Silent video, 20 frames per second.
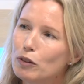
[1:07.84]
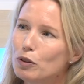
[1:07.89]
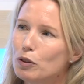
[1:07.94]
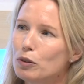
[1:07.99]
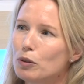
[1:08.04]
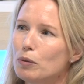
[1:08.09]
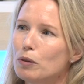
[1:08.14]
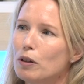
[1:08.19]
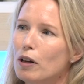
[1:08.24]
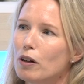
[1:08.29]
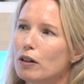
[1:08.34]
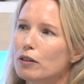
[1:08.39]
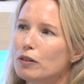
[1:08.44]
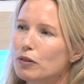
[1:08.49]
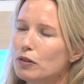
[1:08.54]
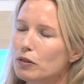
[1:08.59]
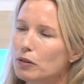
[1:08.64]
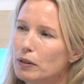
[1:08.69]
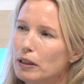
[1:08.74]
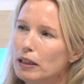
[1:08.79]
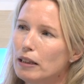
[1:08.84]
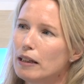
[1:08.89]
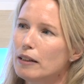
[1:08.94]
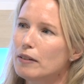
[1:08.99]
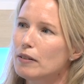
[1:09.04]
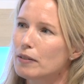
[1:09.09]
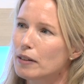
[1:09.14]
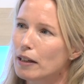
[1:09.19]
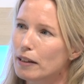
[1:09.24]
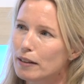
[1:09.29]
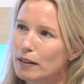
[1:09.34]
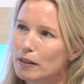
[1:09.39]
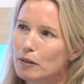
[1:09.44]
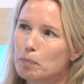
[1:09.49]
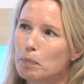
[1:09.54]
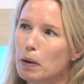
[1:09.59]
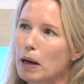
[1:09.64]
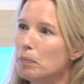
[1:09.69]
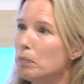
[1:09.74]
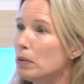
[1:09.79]
two large screening
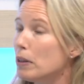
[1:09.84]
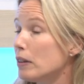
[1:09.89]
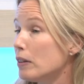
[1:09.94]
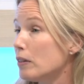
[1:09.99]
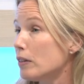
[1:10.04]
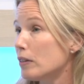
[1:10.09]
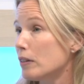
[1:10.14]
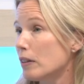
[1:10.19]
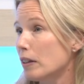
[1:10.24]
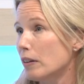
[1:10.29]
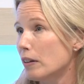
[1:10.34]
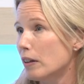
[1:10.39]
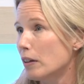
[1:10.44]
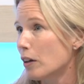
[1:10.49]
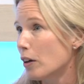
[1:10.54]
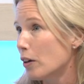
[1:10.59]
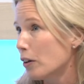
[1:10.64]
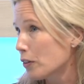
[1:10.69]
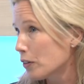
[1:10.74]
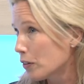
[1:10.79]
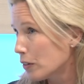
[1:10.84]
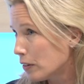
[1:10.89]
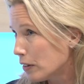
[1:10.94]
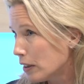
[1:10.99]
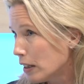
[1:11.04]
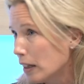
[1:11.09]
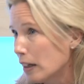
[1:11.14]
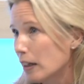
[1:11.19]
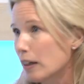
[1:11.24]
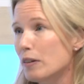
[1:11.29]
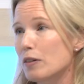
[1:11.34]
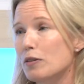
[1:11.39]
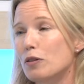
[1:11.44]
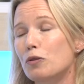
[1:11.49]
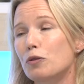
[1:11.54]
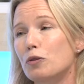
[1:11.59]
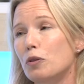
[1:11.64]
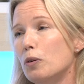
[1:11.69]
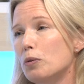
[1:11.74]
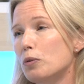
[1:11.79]
studies published in the last year, the
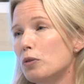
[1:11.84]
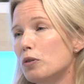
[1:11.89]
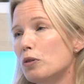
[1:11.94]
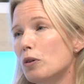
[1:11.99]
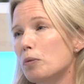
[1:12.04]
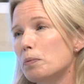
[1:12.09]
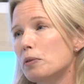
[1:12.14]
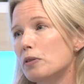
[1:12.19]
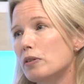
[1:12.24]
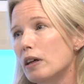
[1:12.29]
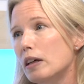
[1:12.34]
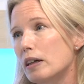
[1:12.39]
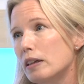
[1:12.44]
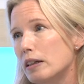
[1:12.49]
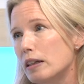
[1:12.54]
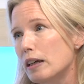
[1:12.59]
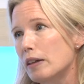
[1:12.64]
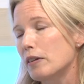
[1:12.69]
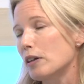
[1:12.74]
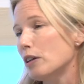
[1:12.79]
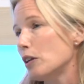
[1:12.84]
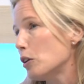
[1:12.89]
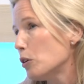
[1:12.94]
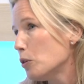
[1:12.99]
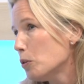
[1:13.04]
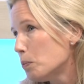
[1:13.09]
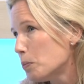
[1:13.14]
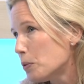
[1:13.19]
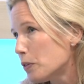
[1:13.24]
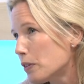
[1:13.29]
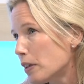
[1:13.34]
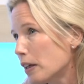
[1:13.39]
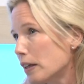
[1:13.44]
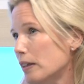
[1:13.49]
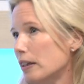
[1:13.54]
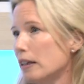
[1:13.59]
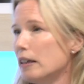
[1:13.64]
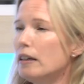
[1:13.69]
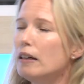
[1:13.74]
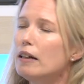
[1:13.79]
StrokeStop study and the LOOP
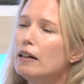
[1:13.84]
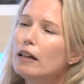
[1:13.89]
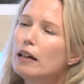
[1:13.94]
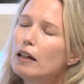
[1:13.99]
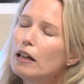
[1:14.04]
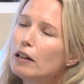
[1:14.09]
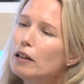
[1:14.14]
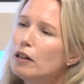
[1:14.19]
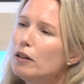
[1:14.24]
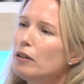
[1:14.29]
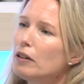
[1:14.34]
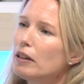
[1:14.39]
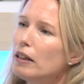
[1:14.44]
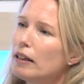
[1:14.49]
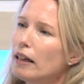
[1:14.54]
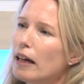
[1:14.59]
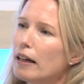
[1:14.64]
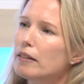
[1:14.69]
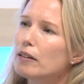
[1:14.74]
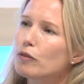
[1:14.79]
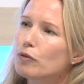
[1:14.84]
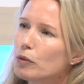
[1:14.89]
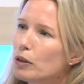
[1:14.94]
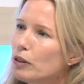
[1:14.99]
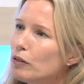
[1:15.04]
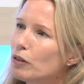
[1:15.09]
study, looking at if we